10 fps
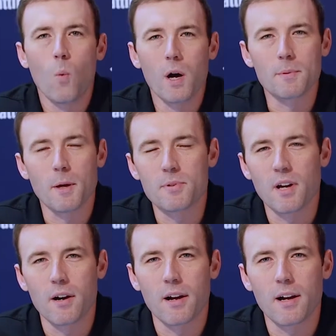Welcome to
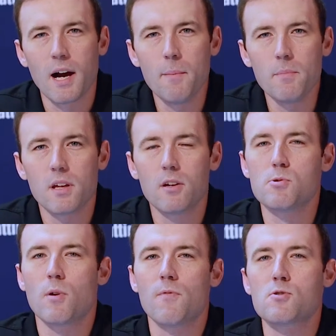Umpatara.com. Here's
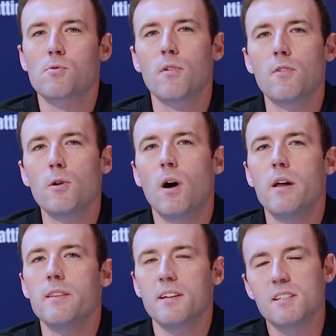your official review
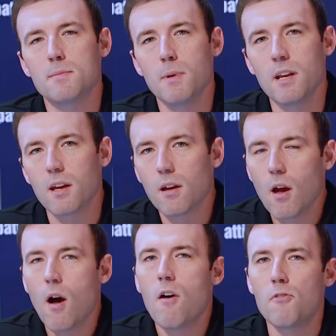on the Smitty
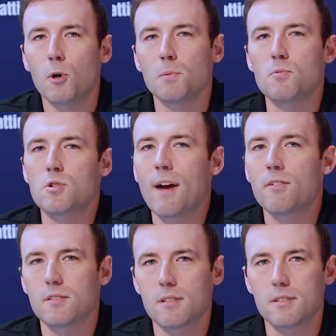Fold-Em
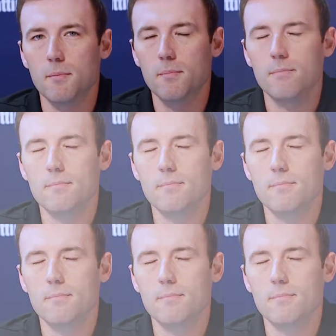Travel System.